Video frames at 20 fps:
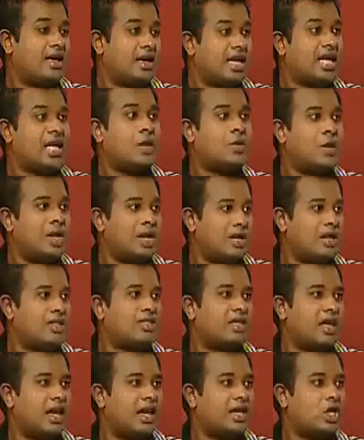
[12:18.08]
He will
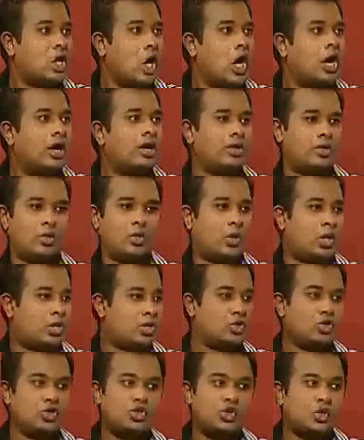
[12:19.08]
decide on
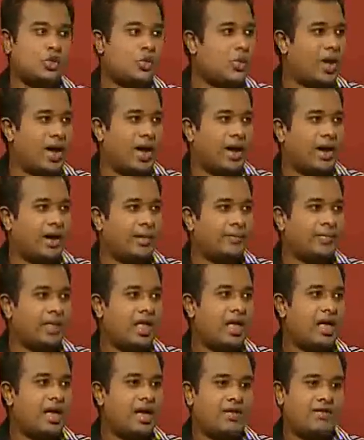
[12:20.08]
what you should wear,
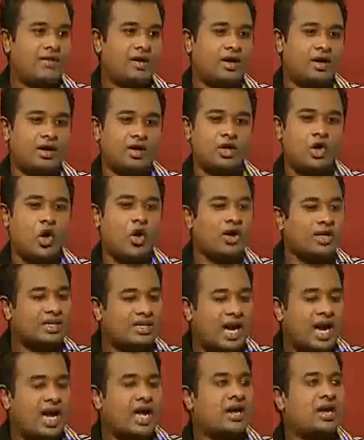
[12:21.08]
your
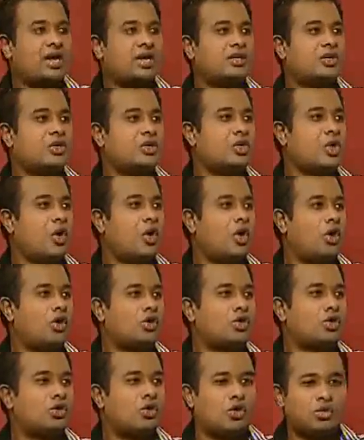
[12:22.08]
attire to
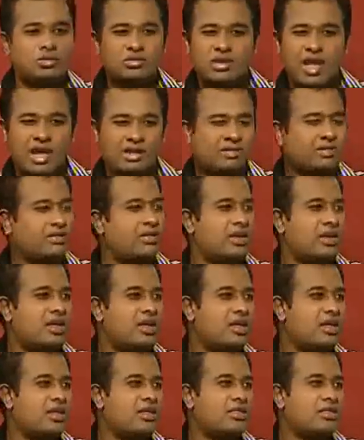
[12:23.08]
your,
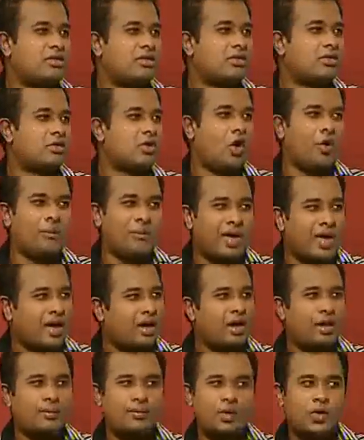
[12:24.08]
accessories to your
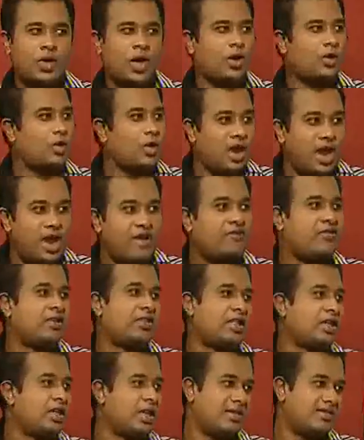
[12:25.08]
makeup to your
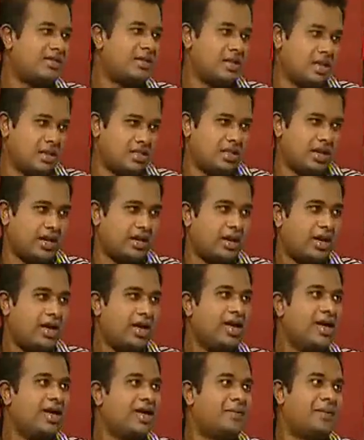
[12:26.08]
everything he will decide.
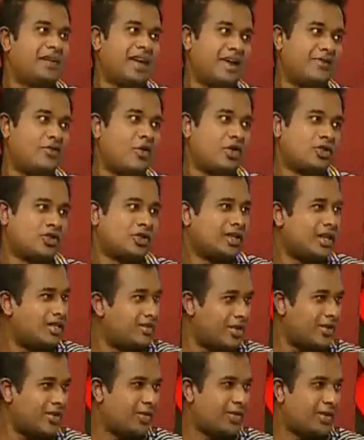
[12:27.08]
But unfortunately,
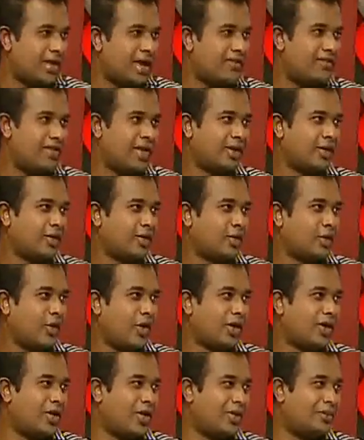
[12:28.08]
we don't have like,
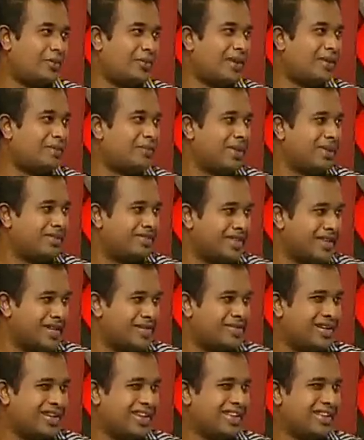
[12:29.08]
quite a lot big
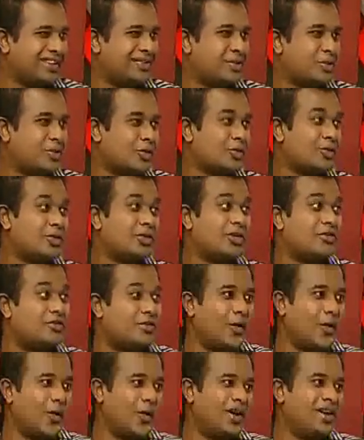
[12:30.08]
celebrities who could
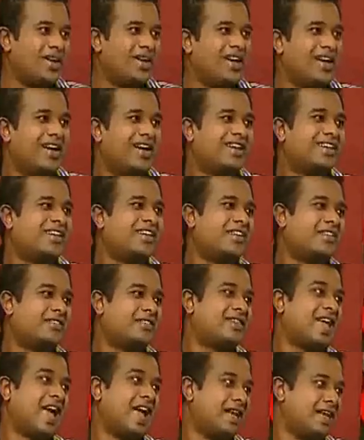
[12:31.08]
afford a
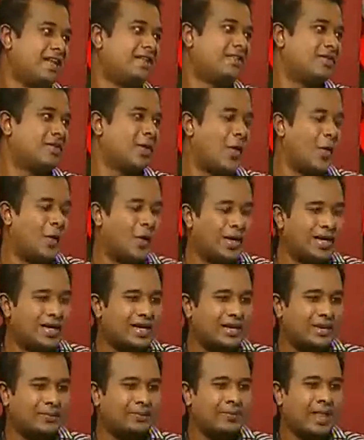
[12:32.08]
stylist over
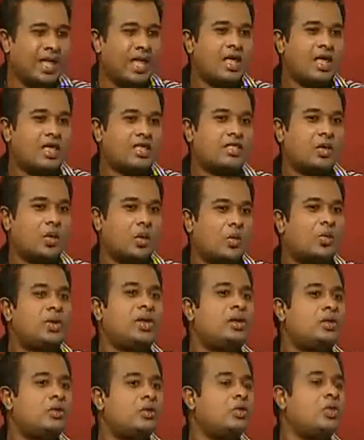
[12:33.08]
here. So
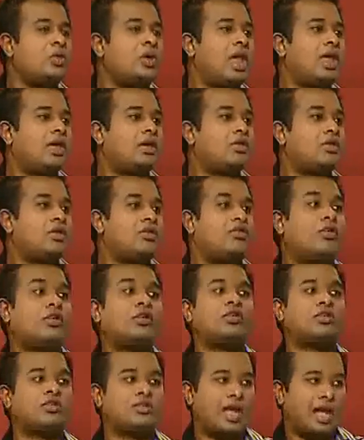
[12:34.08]
we do like,
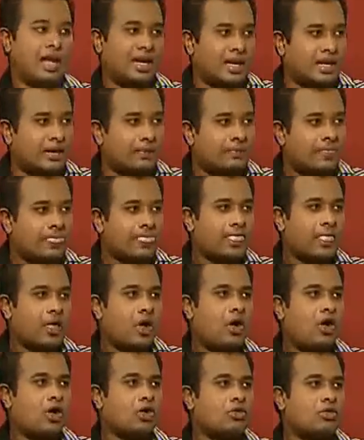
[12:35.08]
photo styling,
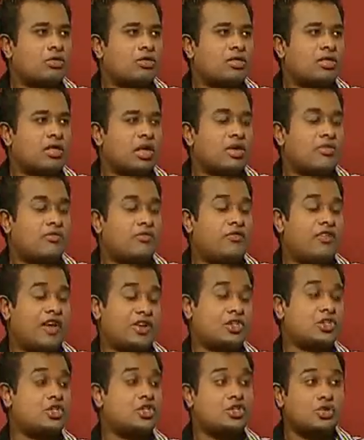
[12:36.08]
or you say
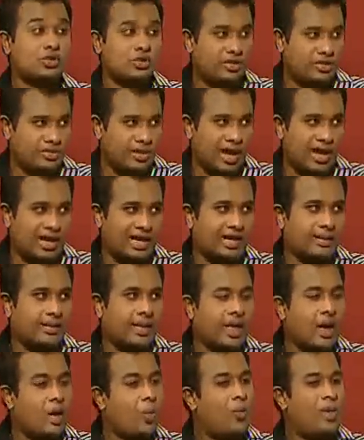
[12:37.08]
fashion shoot styling,
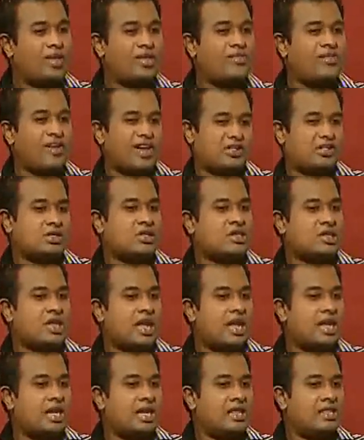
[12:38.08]
where the fashion
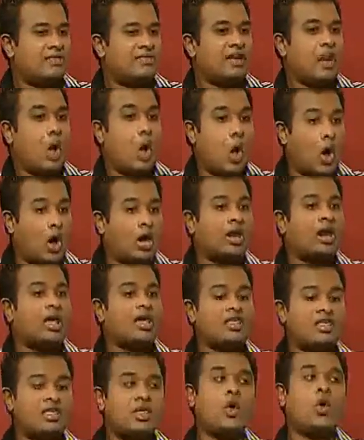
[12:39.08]
stylist will
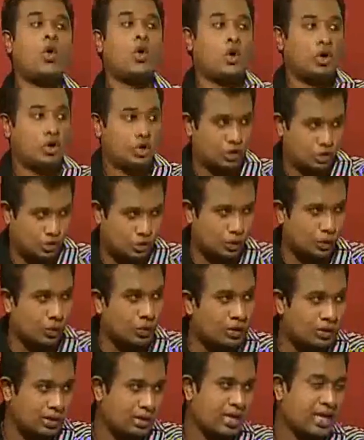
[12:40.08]
organize the whole
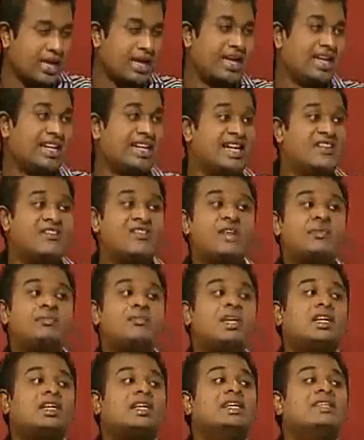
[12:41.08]
shoot, develop
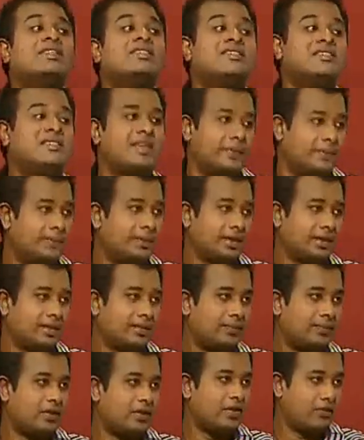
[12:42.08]
the concept
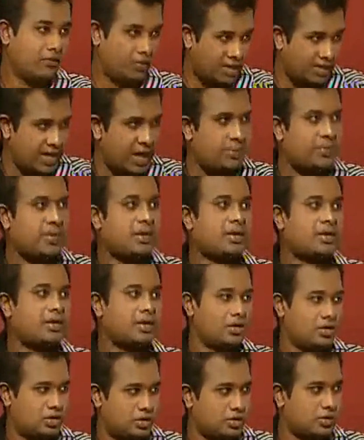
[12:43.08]
for that
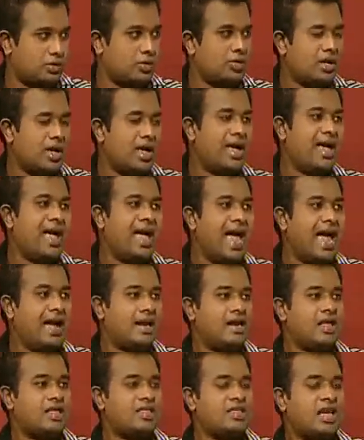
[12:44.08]
particular shoot,
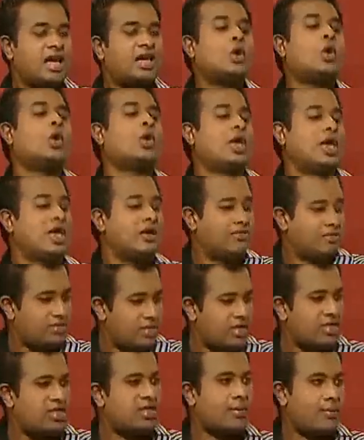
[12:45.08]
and decide, okay, if
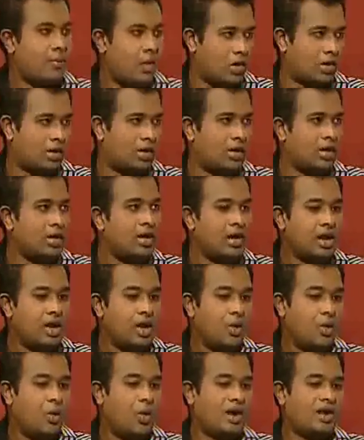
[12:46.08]
this is the model,
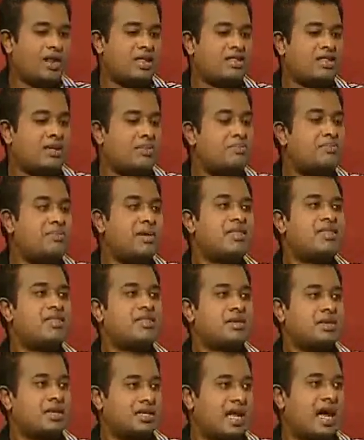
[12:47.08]
what is the
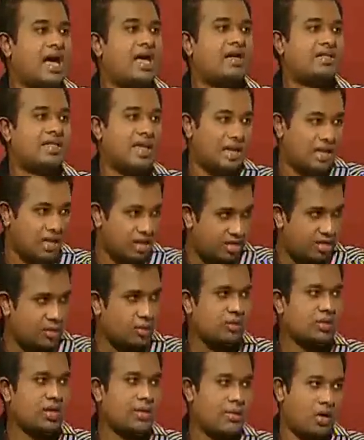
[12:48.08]
best attire that will
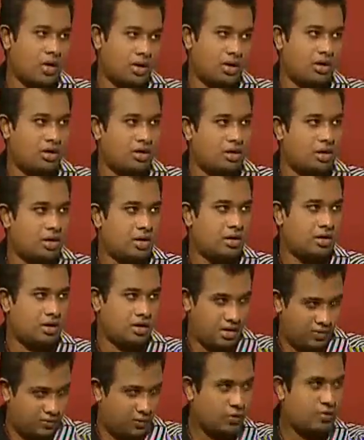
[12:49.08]
suit the model,
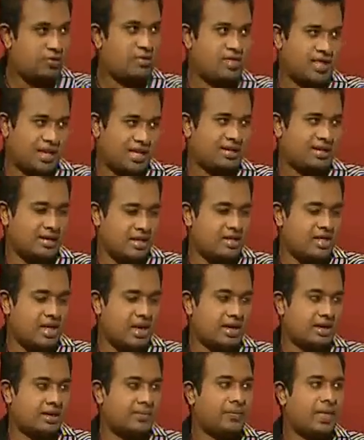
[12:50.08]
if you select a
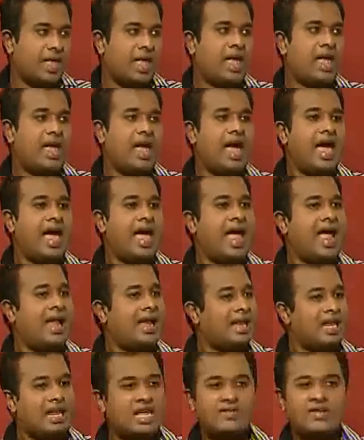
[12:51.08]
designer.
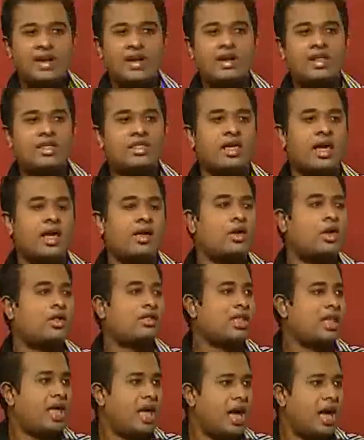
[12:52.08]
And he will decide
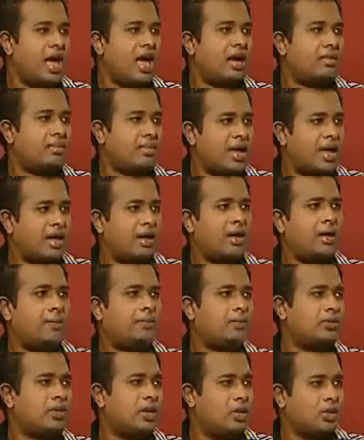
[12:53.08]
on the eye and
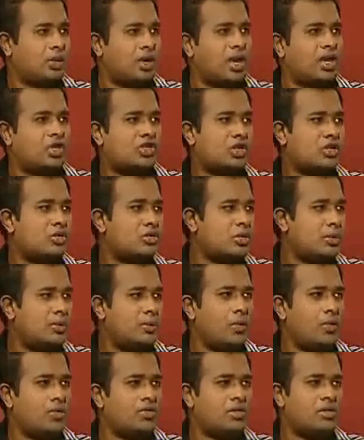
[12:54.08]
makeup to the location, to the
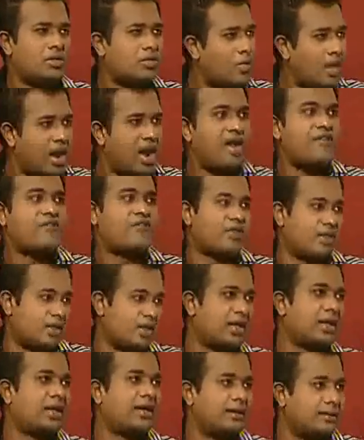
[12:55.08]
poses, to
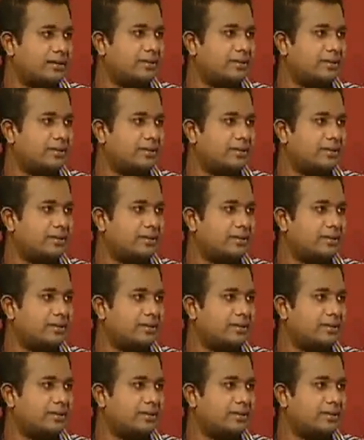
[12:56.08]
everything.